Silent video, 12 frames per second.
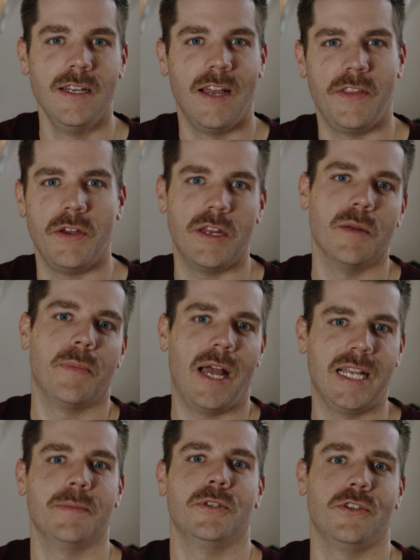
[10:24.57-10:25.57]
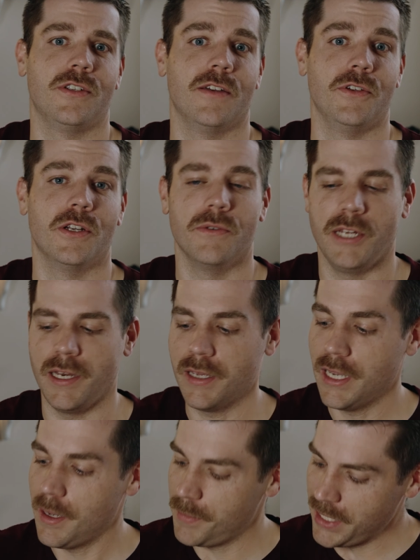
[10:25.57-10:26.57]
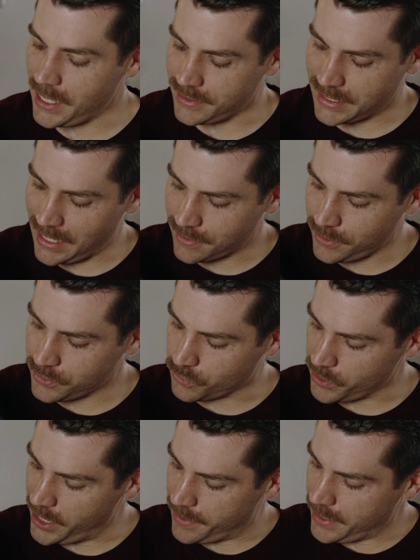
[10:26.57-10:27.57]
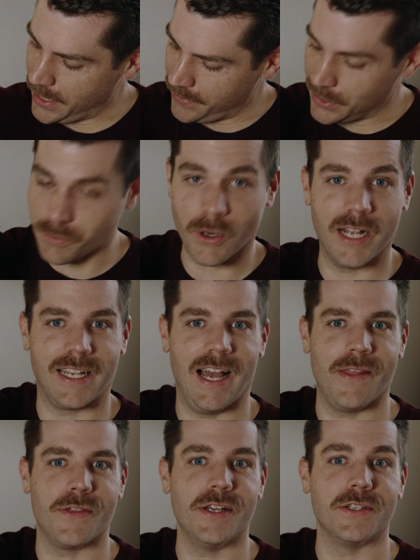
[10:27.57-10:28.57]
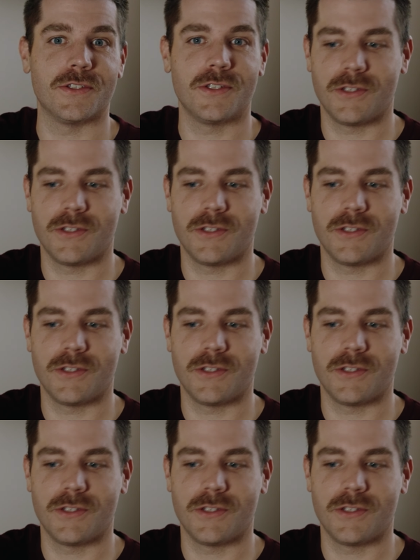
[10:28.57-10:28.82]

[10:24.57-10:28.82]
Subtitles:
And then you end up buying a bunch of stuff you don't need. But yeah, Decathlon's great, and that's where I got this.